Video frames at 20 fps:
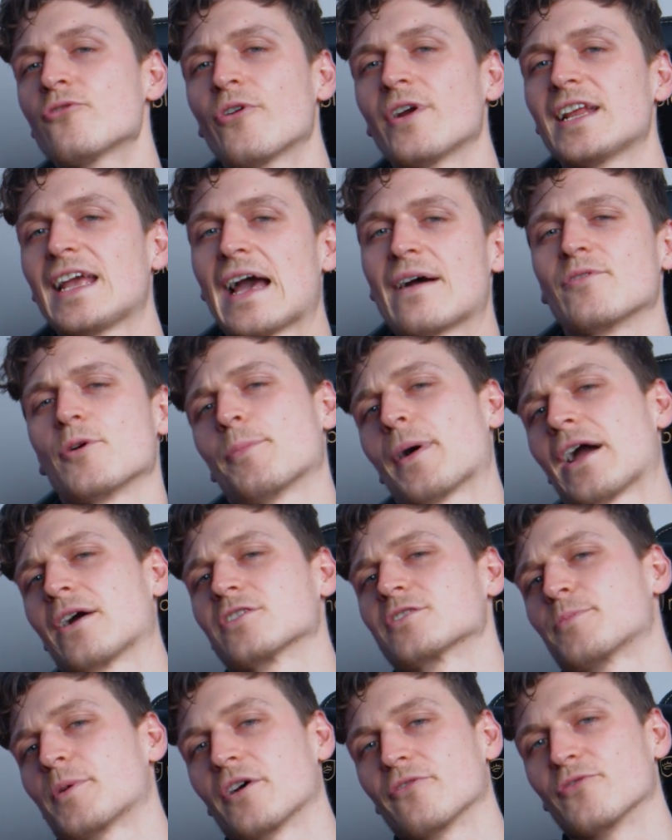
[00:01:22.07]
already have a
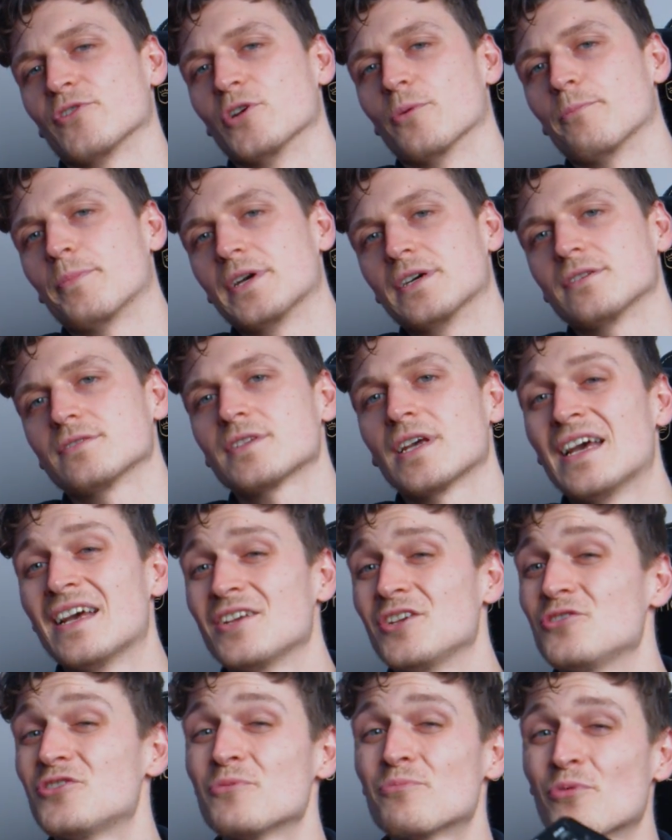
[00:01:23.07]
power supply for your build,
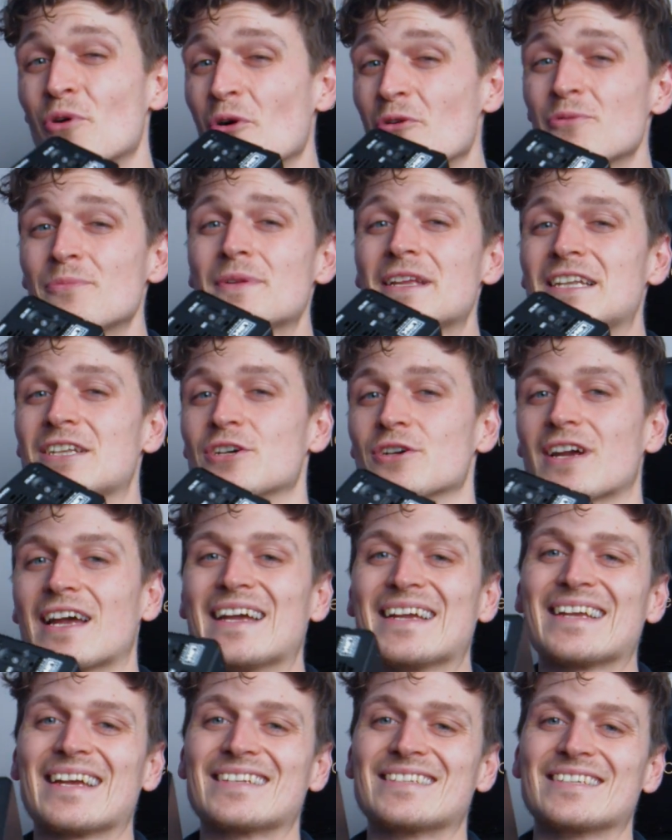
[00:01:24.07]
you should probably look
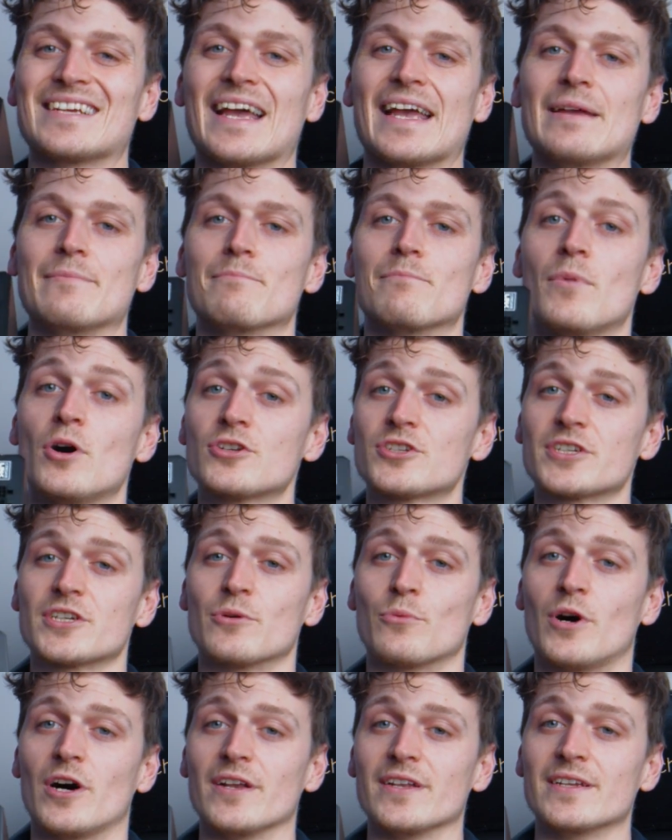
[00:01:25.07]
at getting a
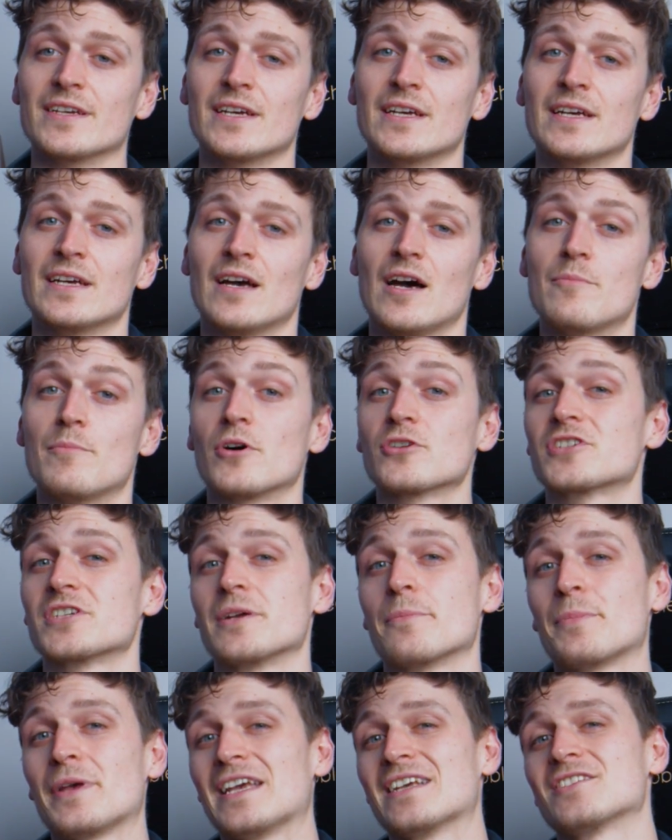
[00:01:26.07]
modular one. A
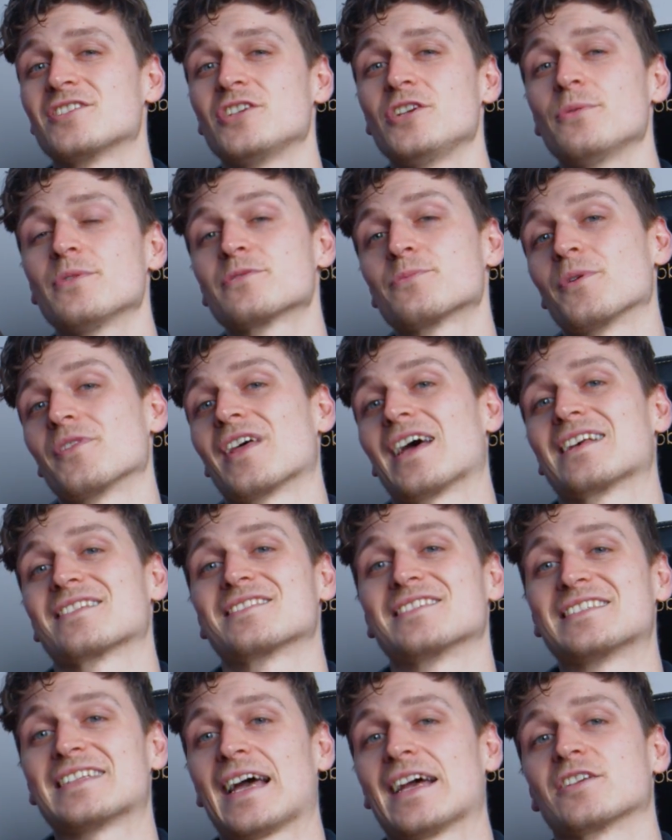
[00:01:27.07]
modular PSU is one that has
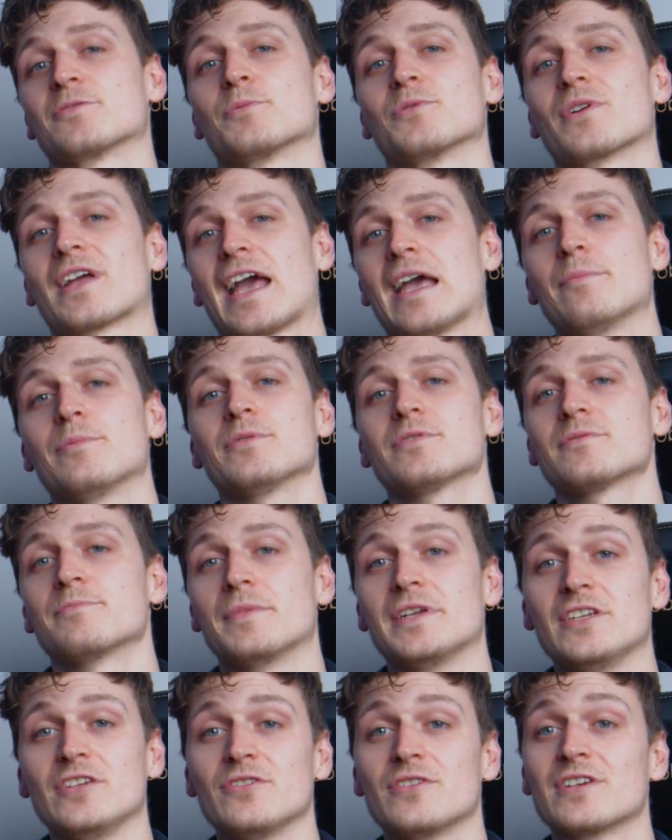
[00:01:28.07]
detachable cables,
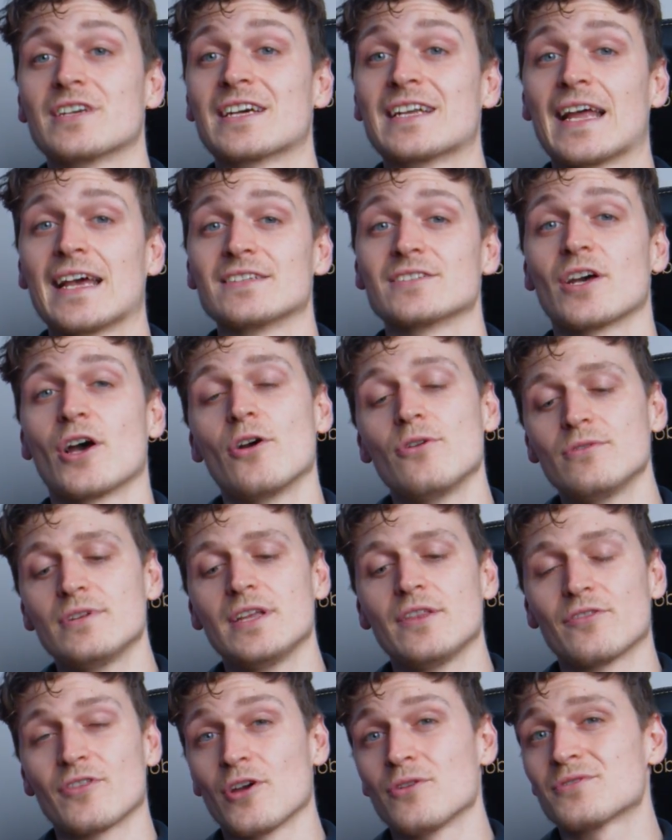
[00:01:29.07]
meaning you can connect
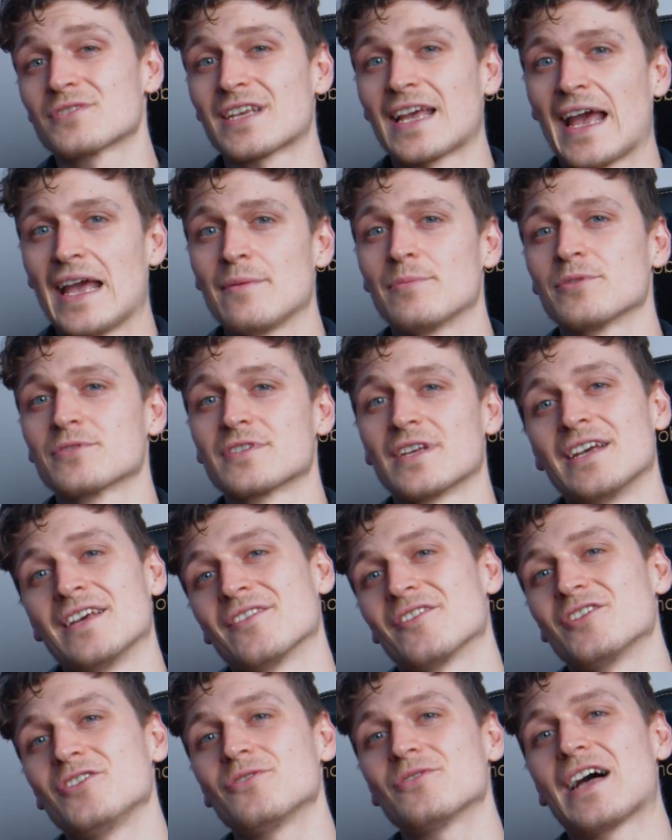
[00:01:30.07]
only those cables
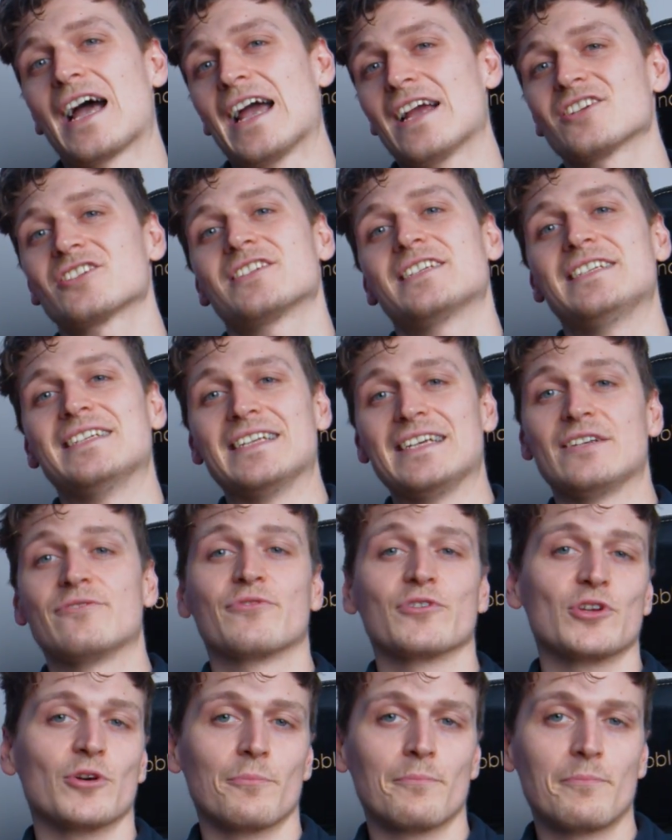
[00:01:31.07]
that you'll actually need for your